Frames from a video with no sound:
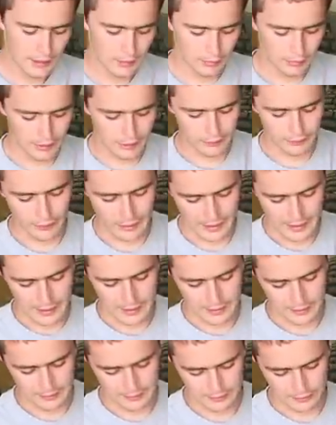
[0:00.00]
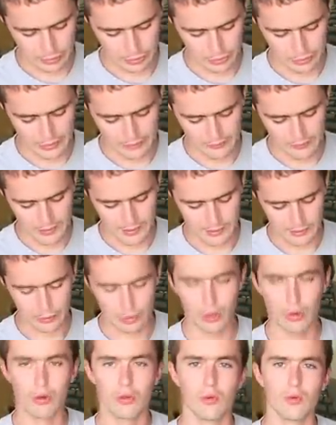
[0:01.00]
but at the end it's 7 8
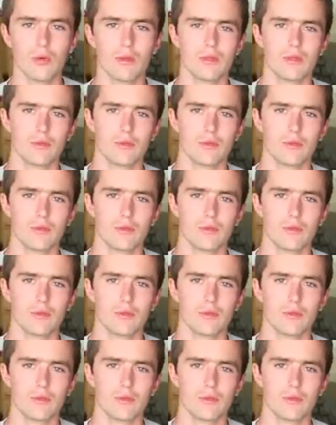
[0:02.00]
all the way